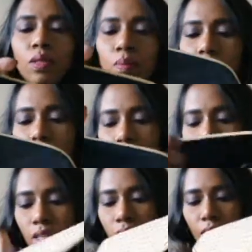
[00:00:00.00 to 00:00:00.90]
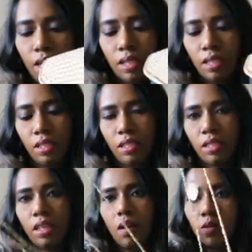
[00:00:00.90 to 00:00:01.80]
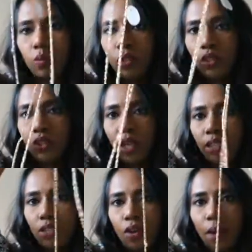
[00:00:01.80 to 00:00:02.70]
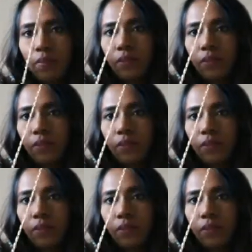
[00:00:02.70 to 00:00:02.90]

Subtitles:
space, and it comes with a chain strap.